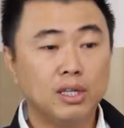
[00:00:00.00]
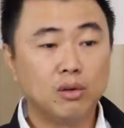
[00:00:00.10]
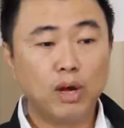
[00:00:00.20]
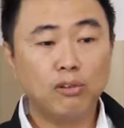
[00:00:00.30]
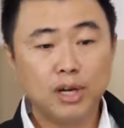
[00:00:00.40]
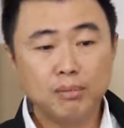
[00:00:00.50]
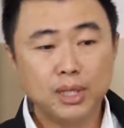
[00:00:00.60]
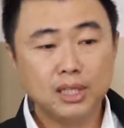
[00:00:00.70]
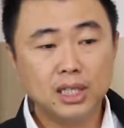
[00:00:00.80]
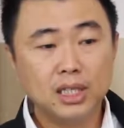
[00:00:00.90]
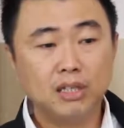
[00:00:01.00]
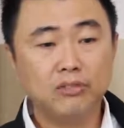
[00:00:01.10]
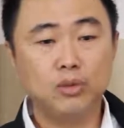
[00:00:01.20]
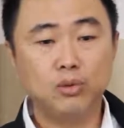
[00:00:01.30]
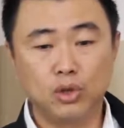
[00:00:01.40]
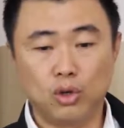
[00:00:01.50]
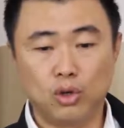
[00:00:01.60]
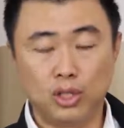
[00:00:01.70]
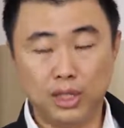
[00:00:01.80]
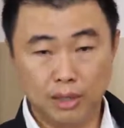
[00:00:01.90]
the wealth luck basically give you
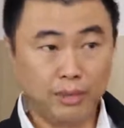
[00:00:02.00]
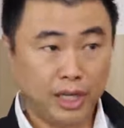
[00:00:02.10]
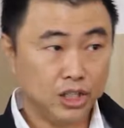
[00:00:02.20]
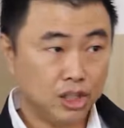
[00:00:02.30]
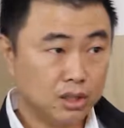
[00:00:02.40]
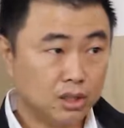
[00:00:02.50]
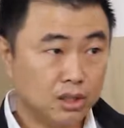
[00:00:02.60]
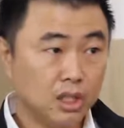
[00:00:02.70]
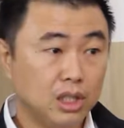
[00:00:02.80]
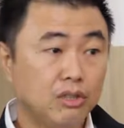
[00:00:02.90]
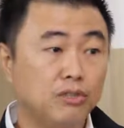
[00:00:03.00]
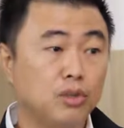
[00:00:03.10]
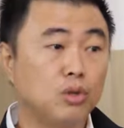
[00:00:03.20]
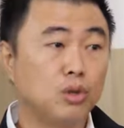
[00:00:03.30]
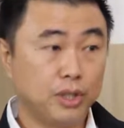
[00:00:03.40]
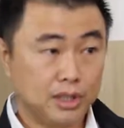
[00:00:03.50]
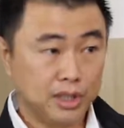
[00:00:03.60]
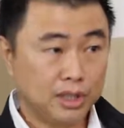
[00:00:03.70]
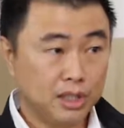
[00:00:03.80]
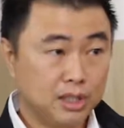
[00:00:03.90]
your determination, it give you your
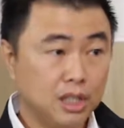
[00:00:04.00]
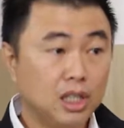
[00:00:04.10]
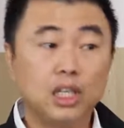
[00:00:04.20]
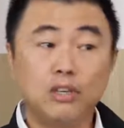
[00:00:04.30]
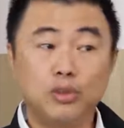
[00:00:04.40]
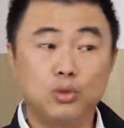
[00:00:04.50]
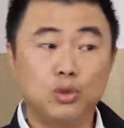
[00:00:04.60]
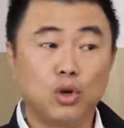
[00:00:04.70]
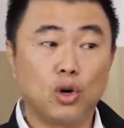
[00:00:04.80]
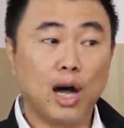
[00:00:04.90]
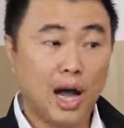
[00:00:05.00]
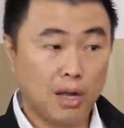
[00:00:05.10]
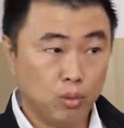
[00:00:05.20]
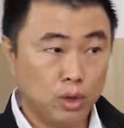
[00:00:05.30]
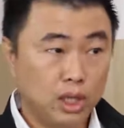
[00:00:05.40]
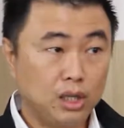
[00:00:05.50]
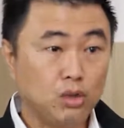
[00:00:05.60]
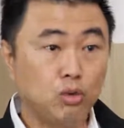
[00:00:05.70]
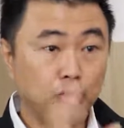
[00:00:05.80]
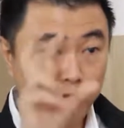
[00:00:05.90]
persistency, it give you your hard
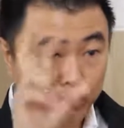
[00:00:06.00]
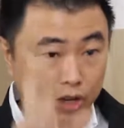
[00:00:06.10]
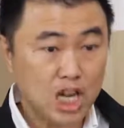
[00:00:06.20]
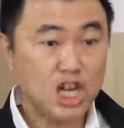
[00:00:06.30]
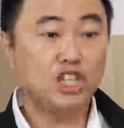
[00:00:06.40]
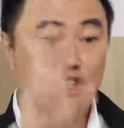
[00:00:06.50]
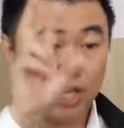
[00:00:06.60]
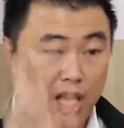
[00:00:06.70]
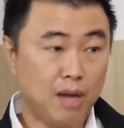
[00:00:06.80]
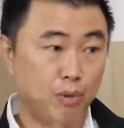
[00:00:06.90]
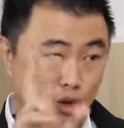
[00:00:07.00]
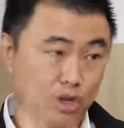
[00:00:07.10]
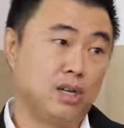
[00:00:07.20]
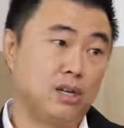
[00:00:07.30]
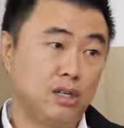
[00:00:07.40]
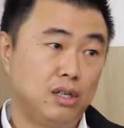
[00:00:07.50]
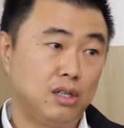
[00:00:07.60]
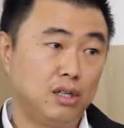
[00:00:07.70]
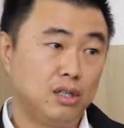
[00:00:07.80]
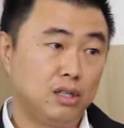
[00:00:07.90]
working to finish a product.
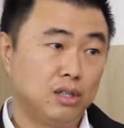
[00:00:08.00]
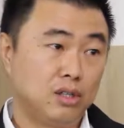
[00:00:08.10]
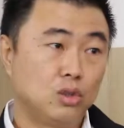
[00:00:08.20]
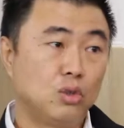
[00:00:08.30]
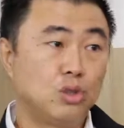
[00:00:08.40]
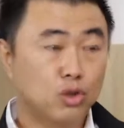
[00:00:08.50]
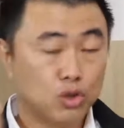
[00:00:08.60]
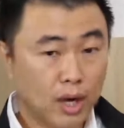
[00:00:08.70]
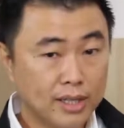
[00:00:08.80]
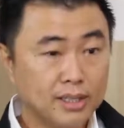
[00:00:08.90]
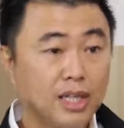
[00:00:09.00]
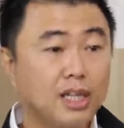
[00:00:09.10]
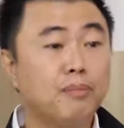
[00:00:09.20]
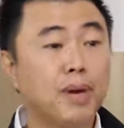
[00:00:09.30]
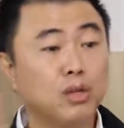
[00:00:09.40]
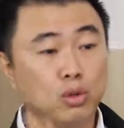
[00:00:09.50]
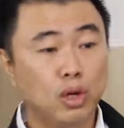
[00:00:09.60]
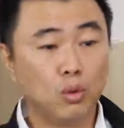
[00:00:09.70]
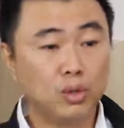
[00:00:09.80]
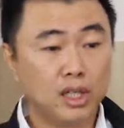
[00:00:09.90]
So you translate it back to
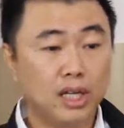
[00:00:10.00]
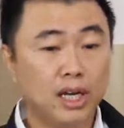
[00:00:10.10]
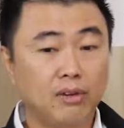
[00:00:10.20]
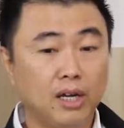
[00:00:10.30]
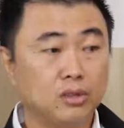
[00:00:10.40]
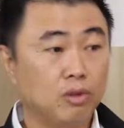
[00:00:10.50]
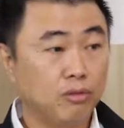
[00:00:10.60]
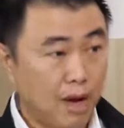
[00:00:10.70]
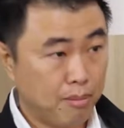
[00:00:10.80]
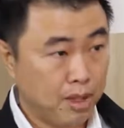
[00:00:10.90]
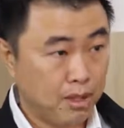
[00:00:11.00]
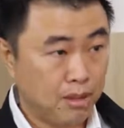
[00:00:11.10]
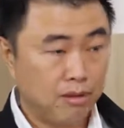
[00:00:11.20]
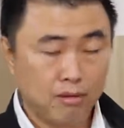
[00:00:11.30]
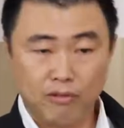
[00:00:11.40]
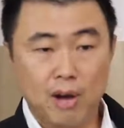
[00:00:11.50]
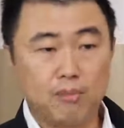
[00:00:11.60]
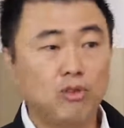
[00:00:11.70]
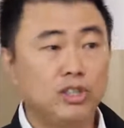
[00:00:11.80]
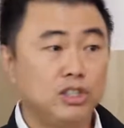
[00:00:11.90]
the olden day, right? So farm
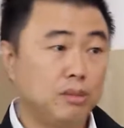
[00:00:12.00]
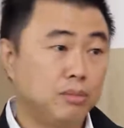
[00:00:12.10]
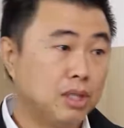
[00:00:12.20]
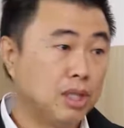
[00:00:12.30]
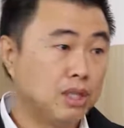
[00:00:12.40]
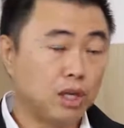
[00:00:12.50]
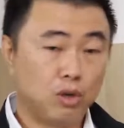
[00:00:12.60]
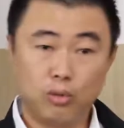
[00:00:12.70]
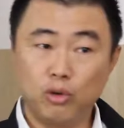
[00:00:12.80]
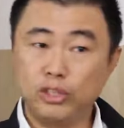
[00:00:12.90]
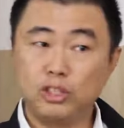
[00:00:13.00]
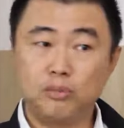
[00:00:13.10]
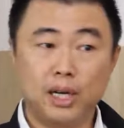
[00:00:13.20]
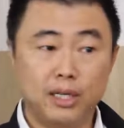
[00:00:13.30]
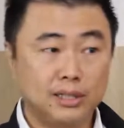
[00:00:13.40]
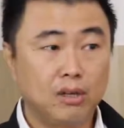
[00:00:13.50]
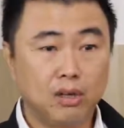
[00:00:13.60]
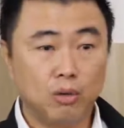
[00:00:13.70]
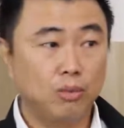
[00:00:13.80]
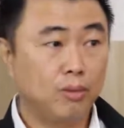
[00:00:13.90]
more vegetable. I got more vegetable, I
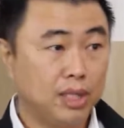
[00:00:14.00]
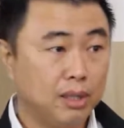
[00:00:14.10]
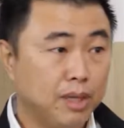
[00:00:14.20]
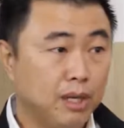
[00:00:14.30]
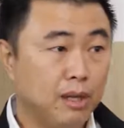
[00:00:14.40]
sell, I got more money.